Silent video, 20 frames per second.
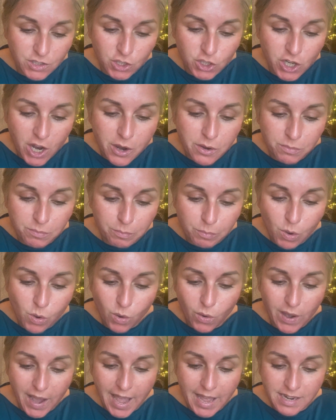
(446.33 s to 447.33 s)
don't
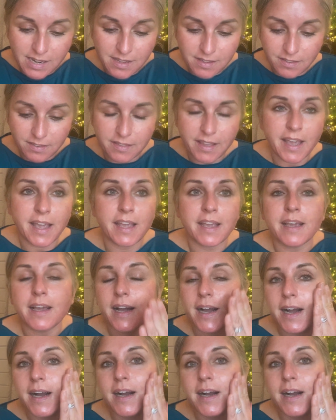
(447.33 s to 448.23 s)
put anything